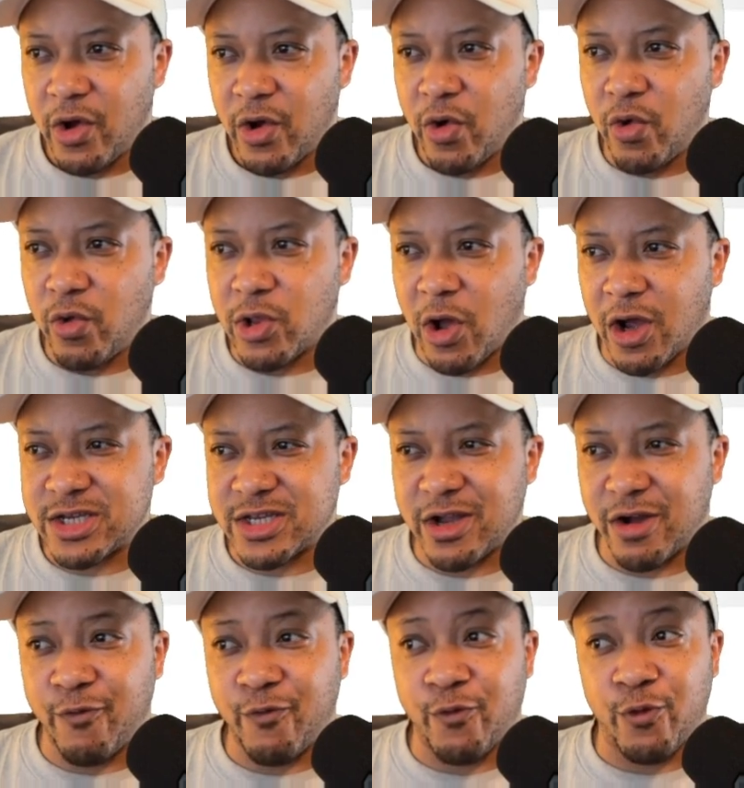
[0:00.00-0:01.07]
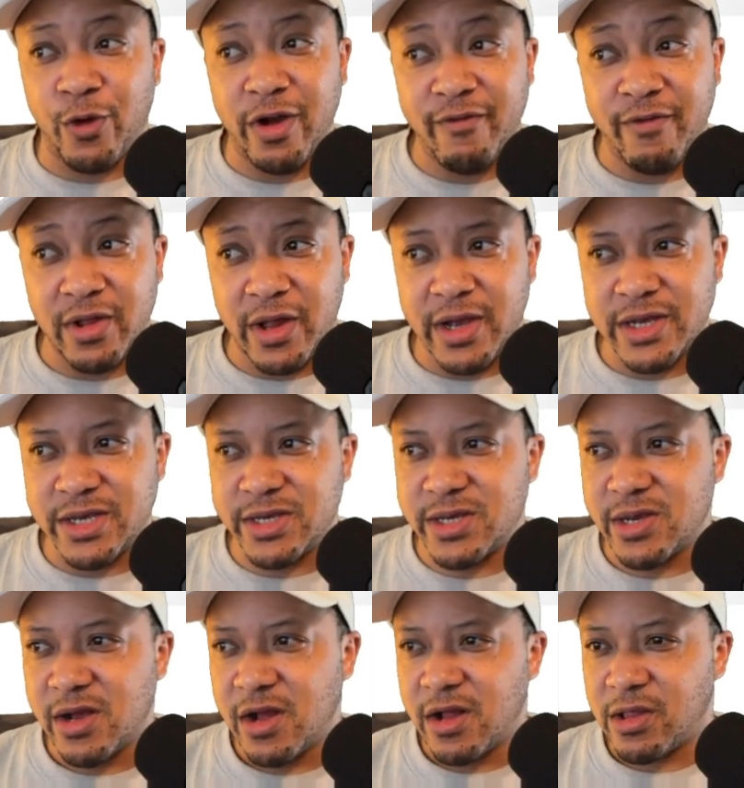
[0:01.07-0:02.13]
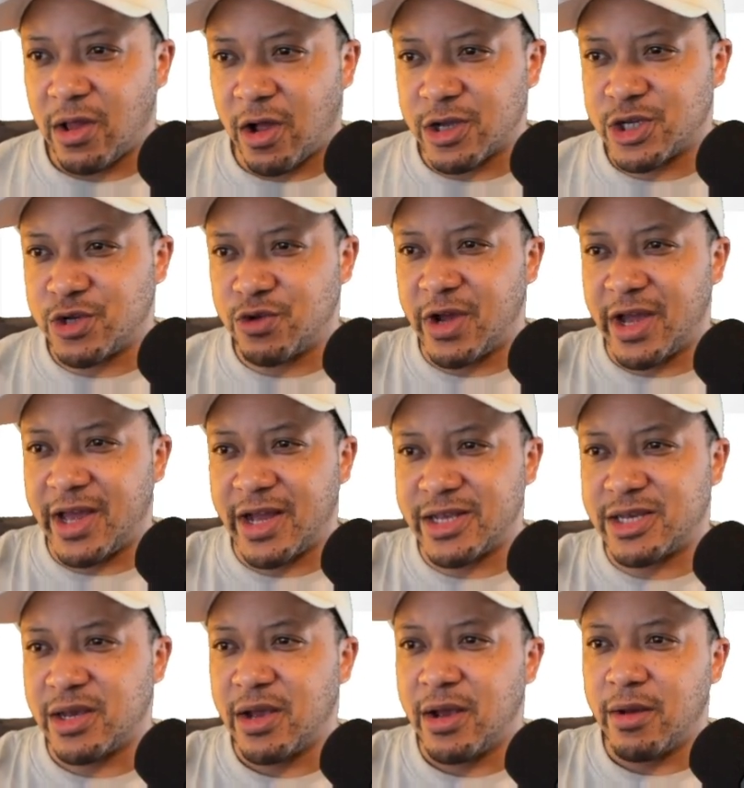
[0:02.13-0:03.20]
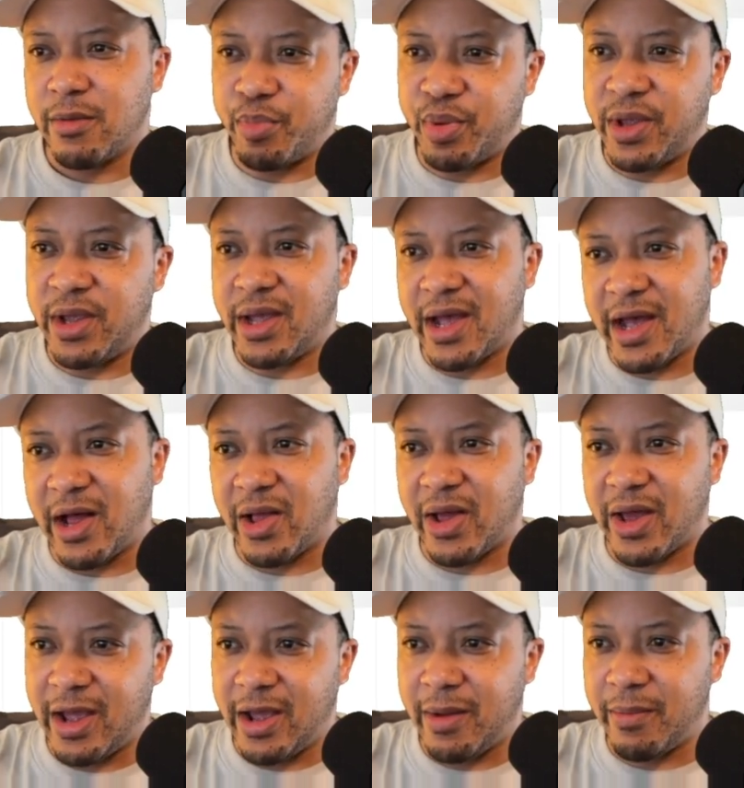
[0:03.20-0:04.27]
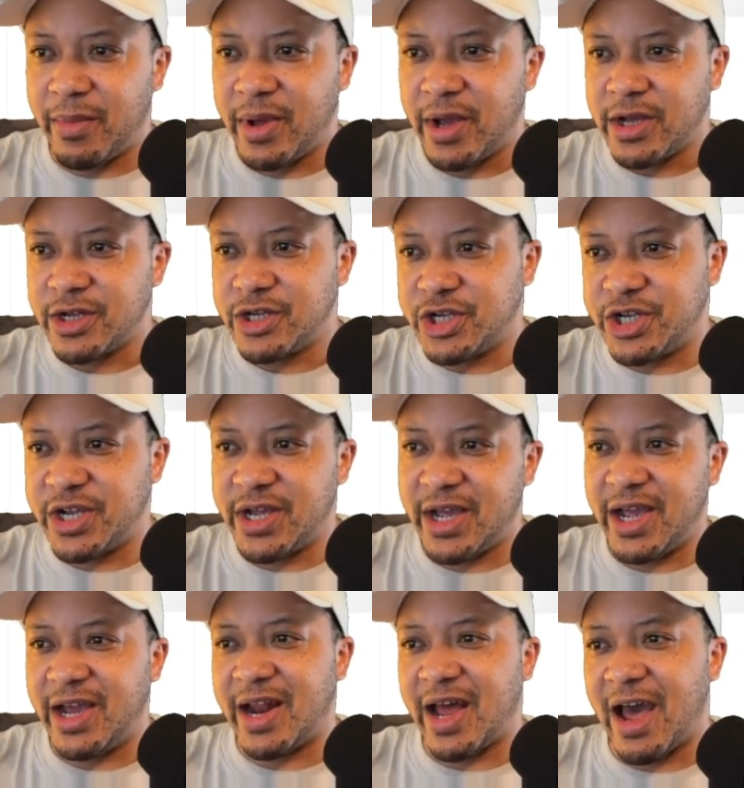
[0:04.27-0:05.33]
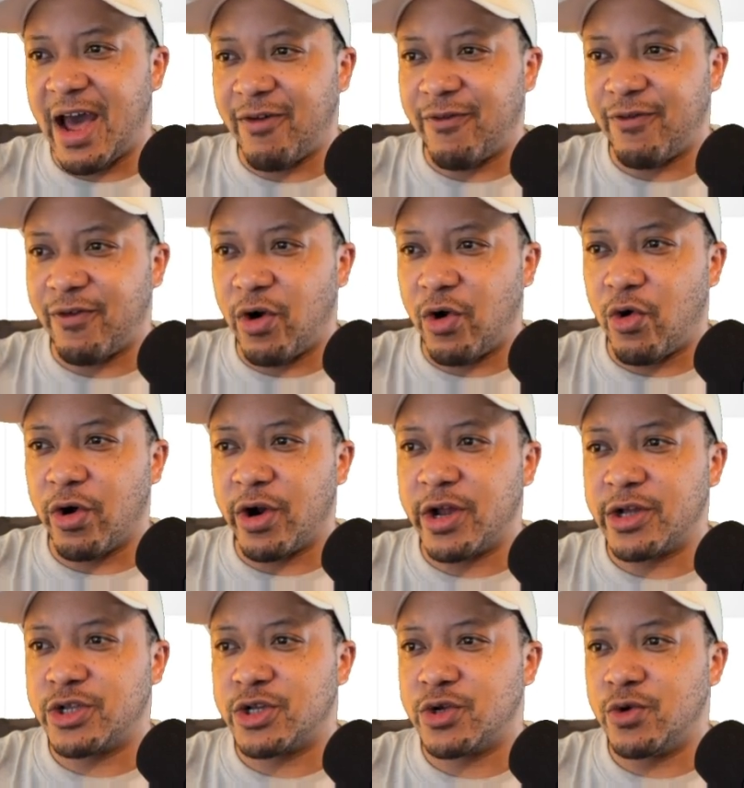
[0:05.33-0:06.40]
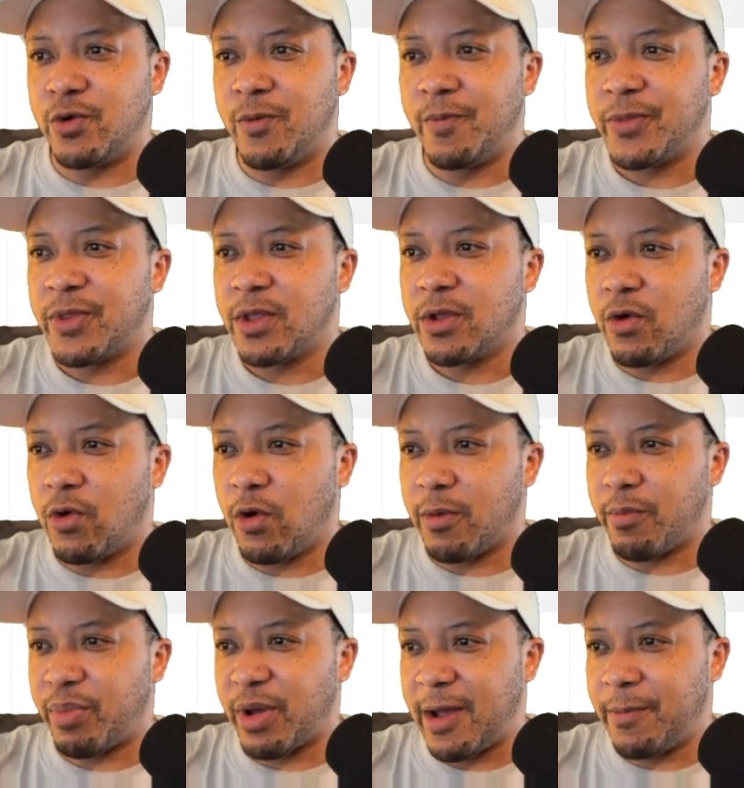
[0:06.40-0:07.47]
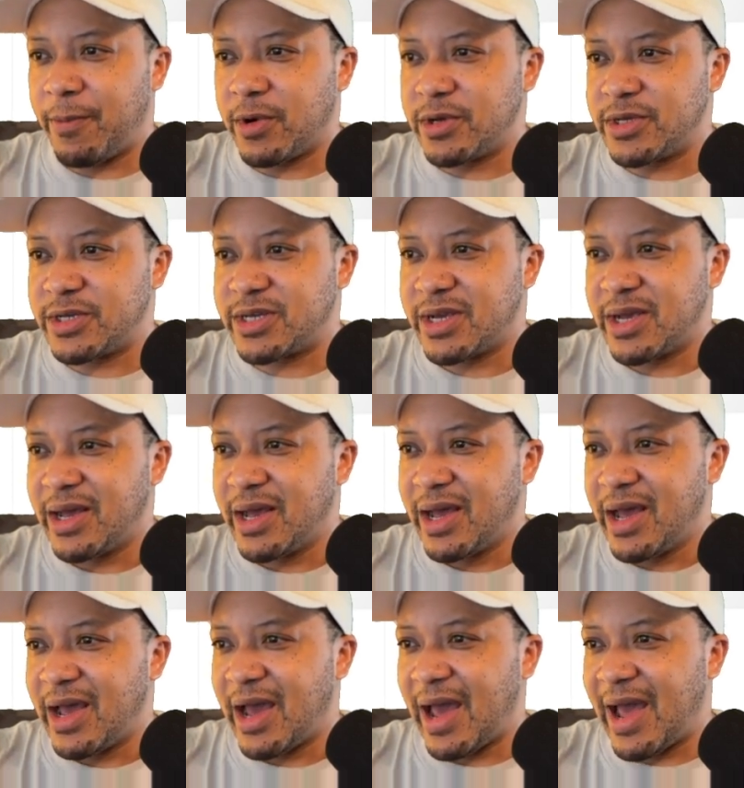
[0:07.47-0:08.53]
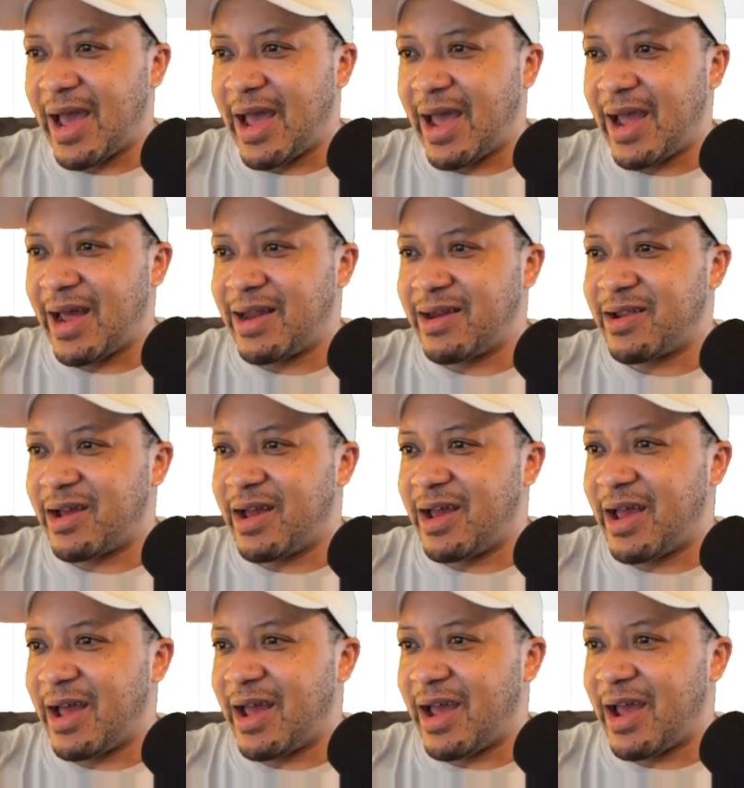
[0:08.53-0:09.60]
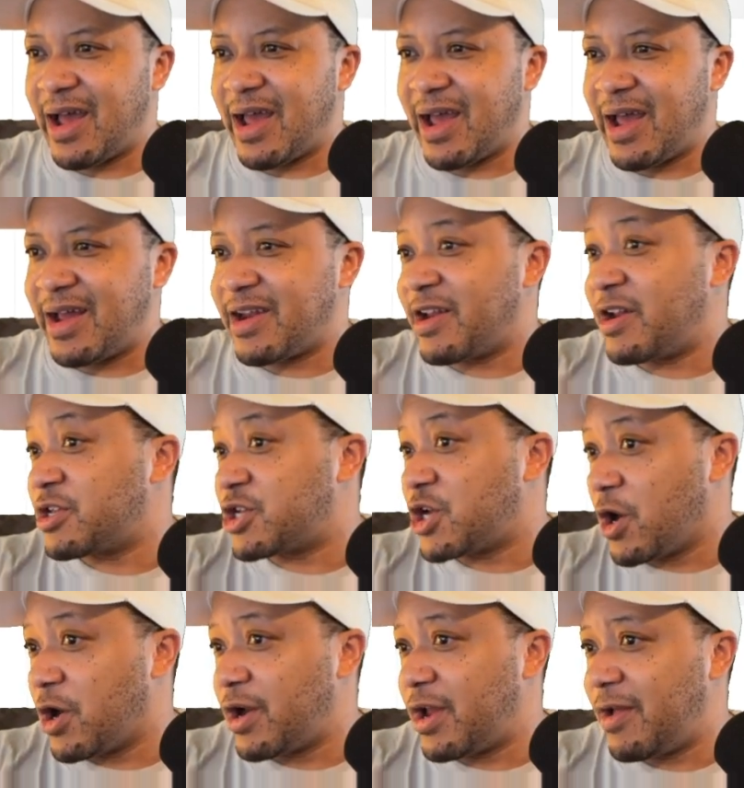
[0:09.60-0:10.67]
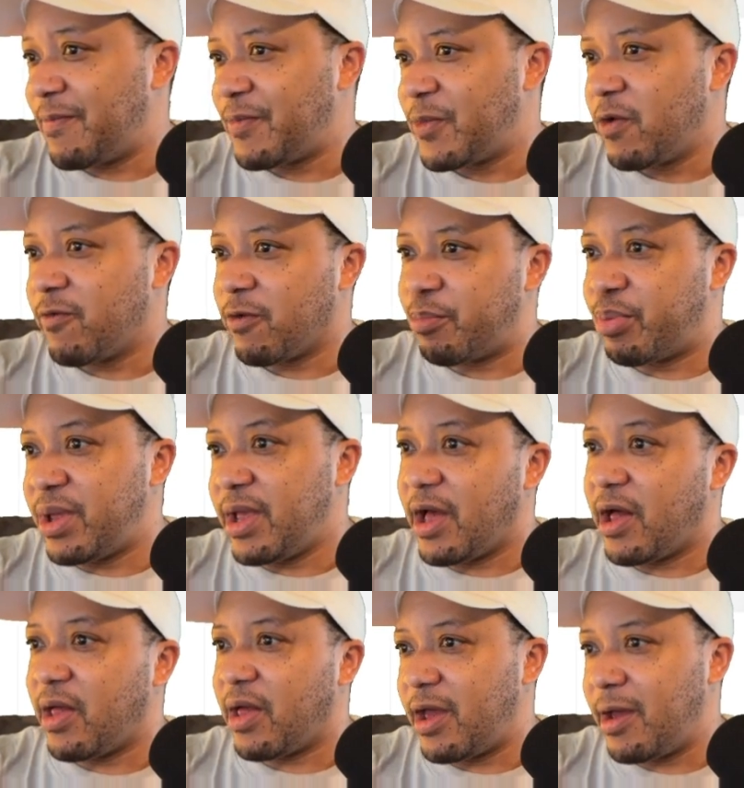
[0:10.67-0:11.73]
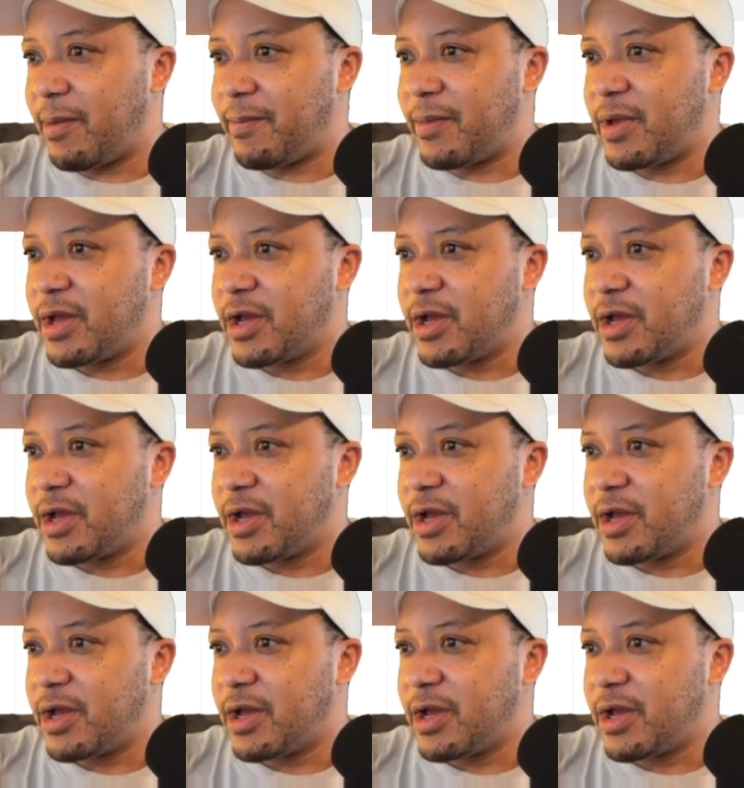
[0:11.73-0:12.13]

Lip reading: who lost a frivolous lawsuit against BLMGNF, according to court papers and an attorney for BLMGNF.